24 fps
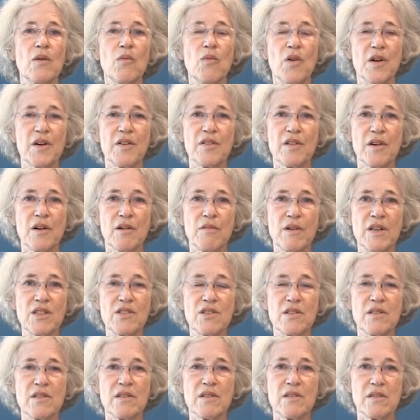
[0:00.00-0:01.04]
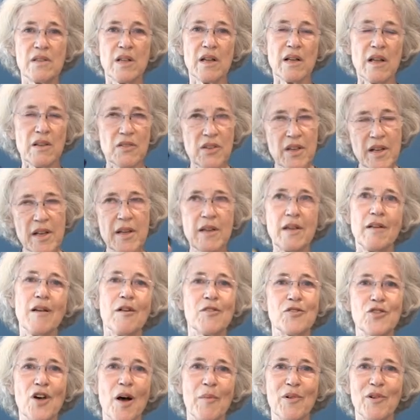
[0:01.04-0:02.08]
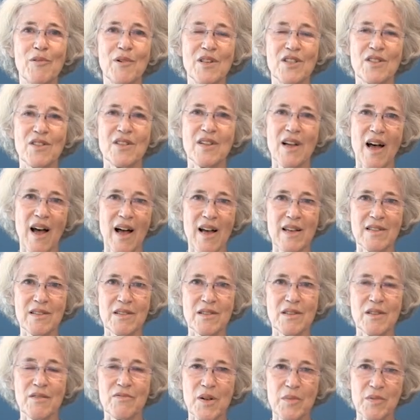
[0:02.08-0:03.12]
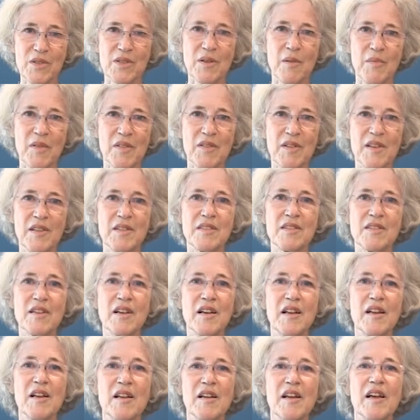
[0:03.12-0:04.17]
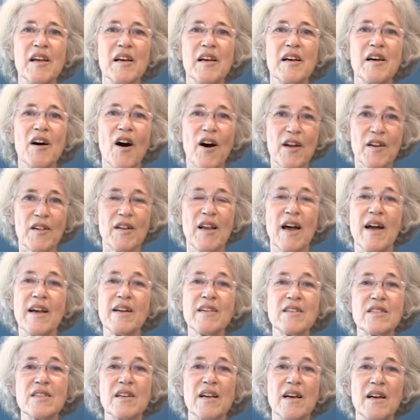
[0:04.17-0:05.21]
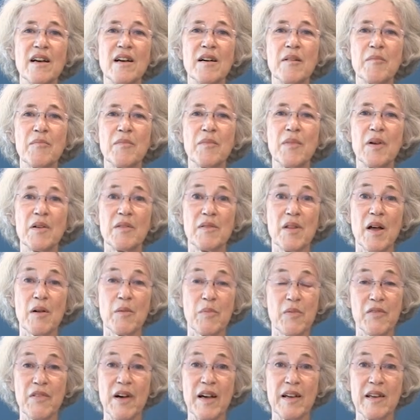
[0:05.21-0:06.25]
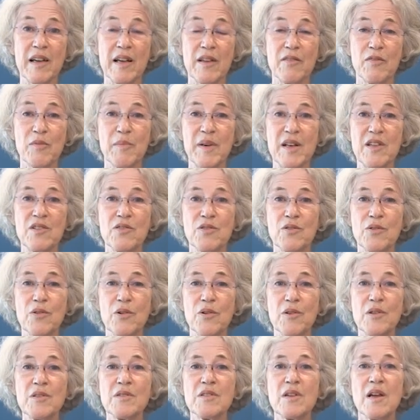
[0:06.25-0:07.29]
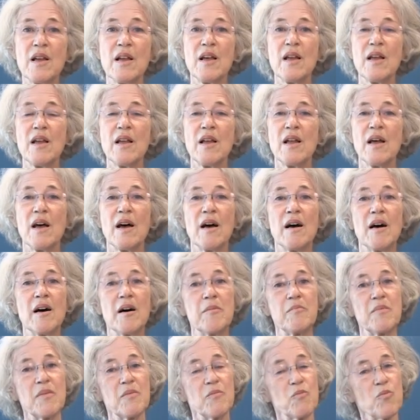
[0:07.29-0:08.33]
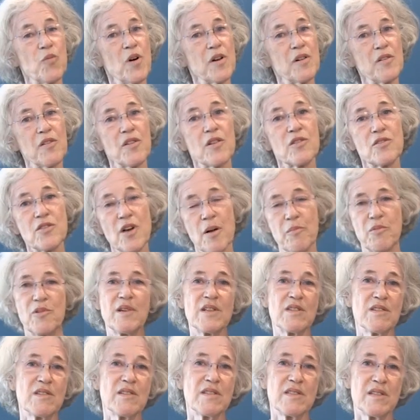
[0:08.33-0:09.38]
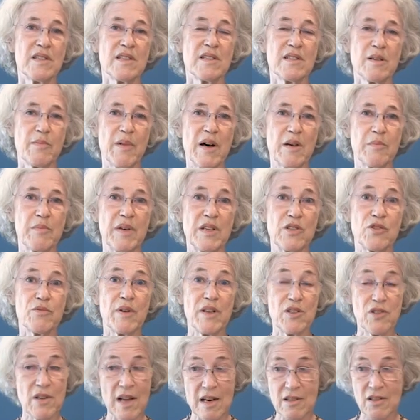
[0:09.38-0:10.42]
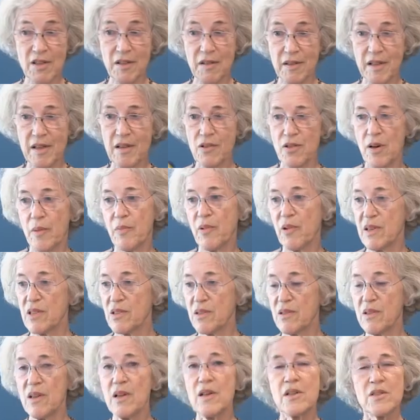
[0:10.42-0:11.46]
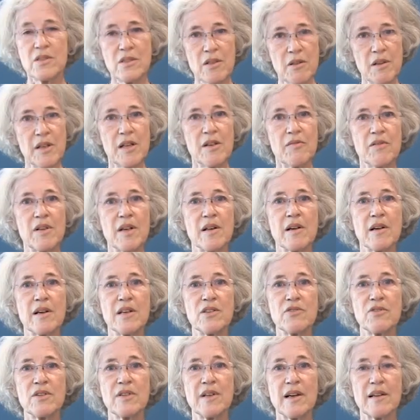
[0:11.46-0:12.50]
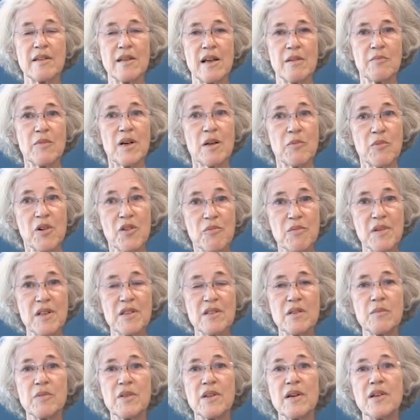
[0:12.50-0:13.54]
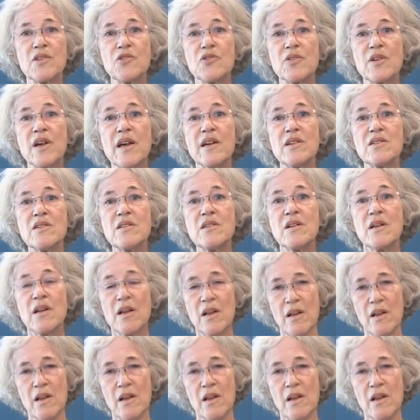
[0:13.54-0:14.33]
one of the questions, the top question asked from some of these hotlines that are providing information to girls. One of the top questions is about menstruation, actually the top question. So even in a country like Denmark with reasonable education,